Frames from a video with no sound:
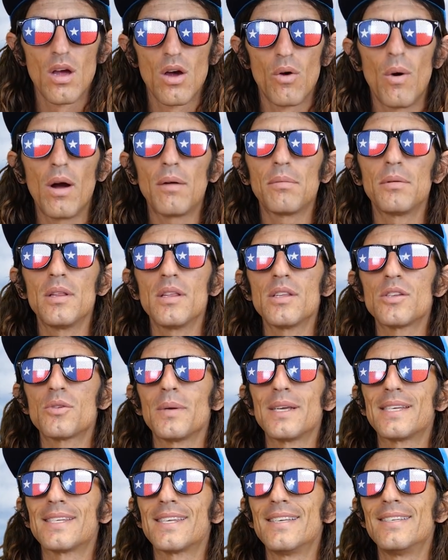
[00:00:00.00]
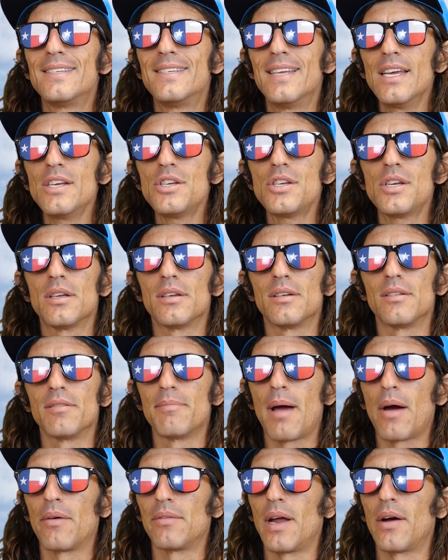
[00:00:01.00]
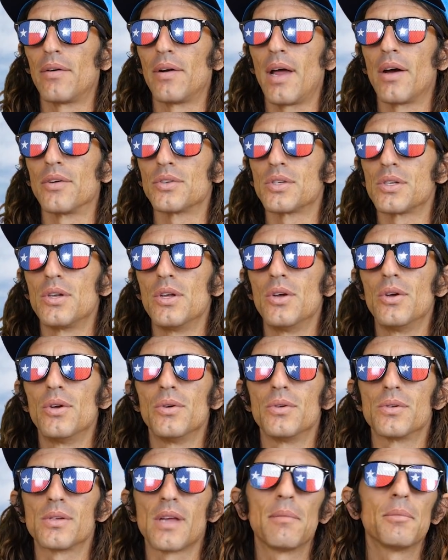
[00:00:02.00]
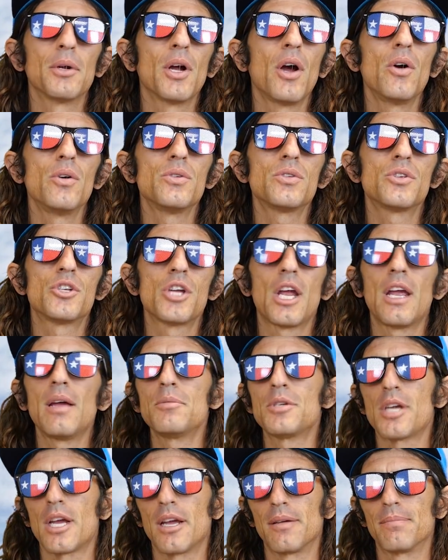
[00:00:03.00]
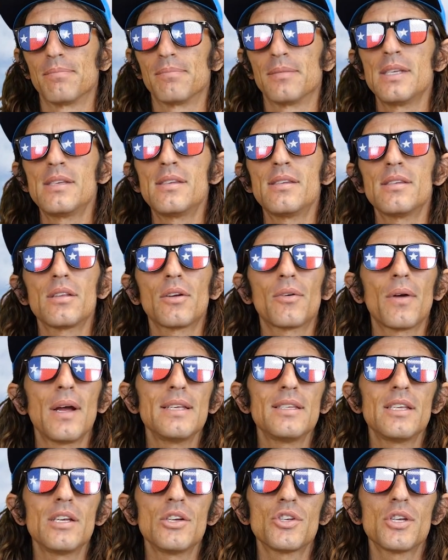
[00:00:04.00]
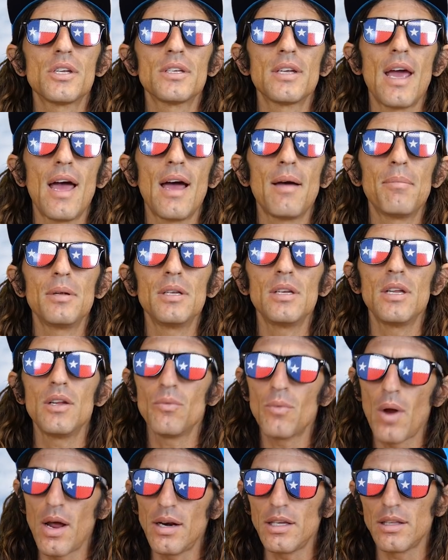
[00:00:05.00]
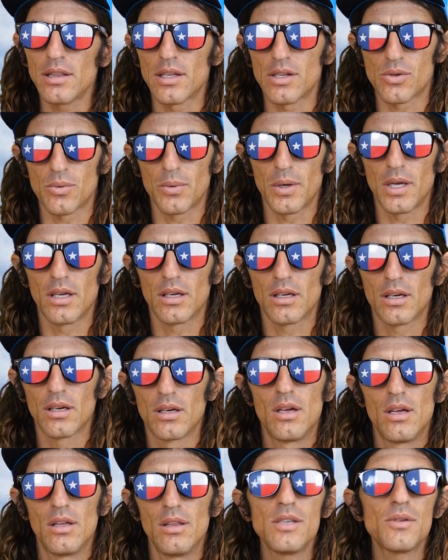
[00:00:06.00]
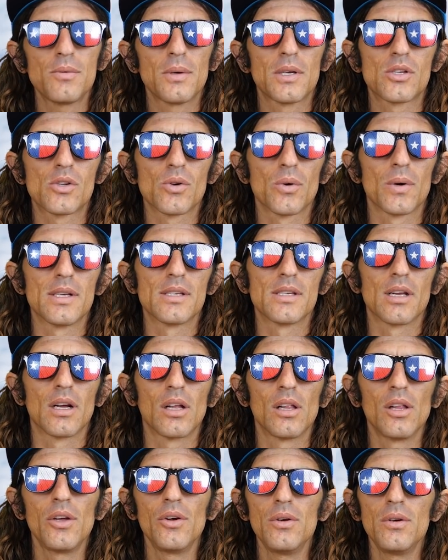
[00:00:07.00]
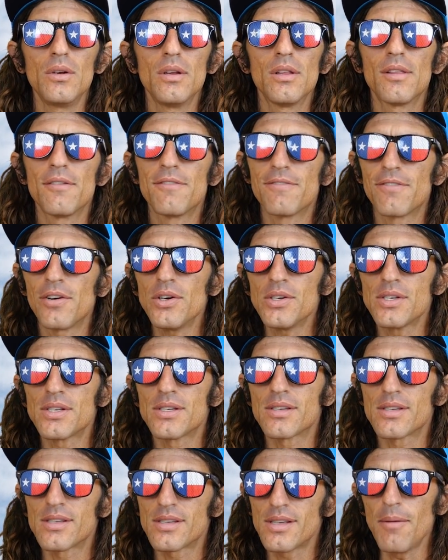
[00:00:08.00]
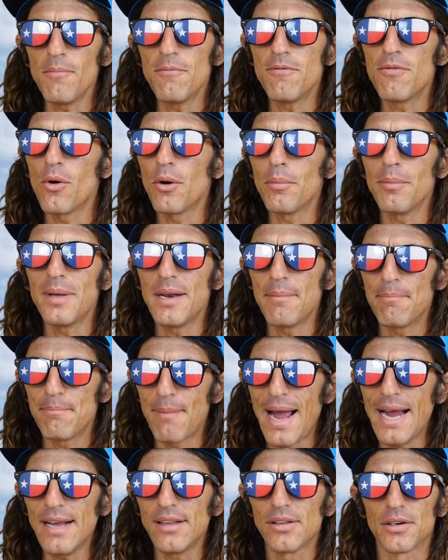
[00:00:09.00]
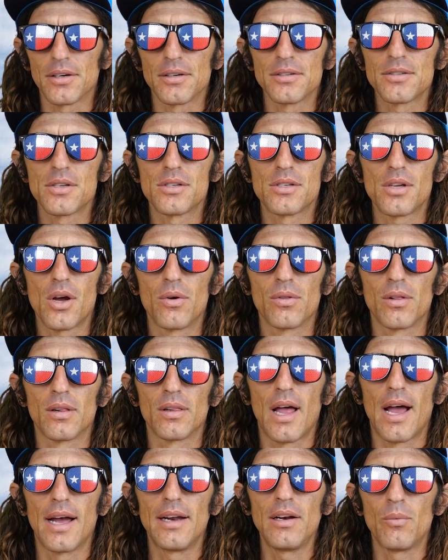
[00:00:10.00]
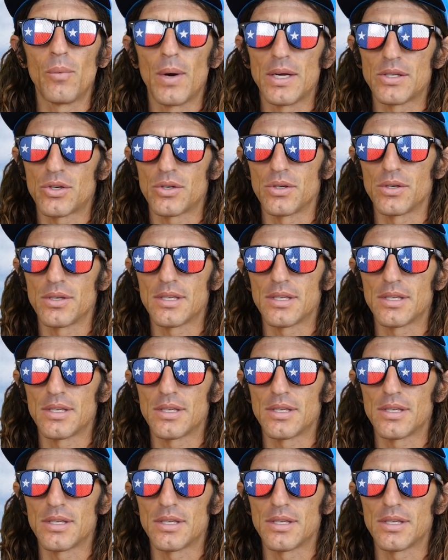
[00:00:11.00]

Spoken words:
Welcome to this week's edition of Mountain Outhouse News. I'm your host, Jam. This is the crazy to happen in running this week. This week's stories include the first sub-4-minute miler to toe the line at Western